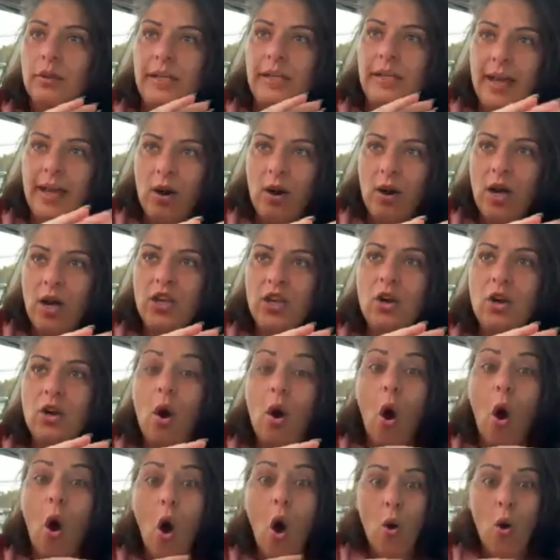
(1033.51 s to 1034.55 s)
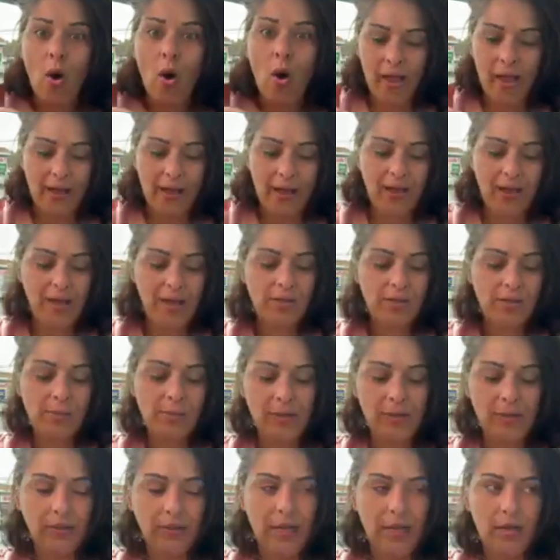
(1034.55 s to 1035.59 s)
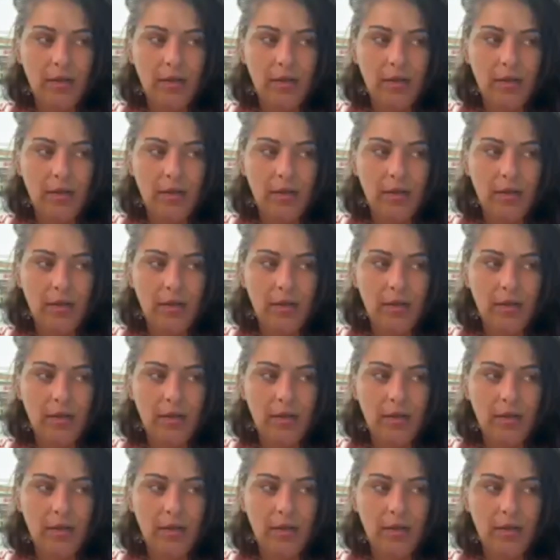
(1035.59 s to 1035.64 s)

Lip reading: Get on your, oh, okay, thank you, Spirit.